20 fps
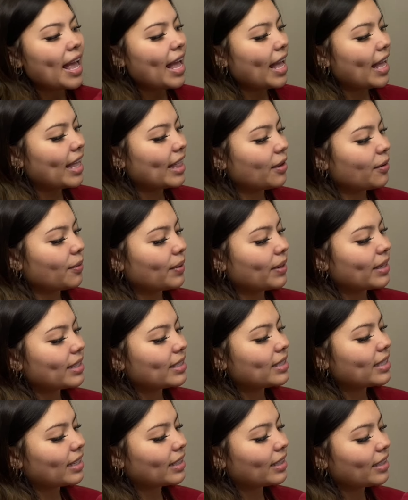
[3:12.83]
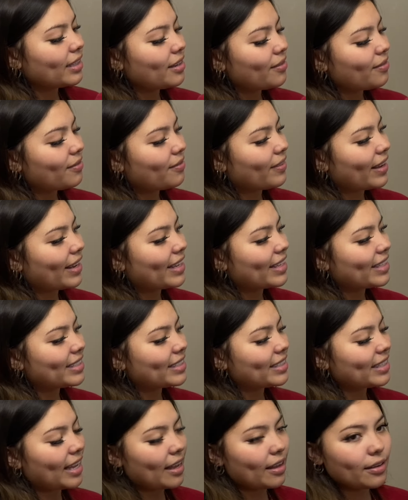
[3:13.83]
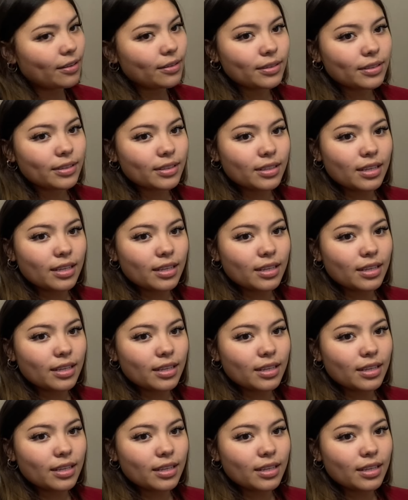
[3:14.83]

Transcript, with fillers: And then we're gonna take the device out.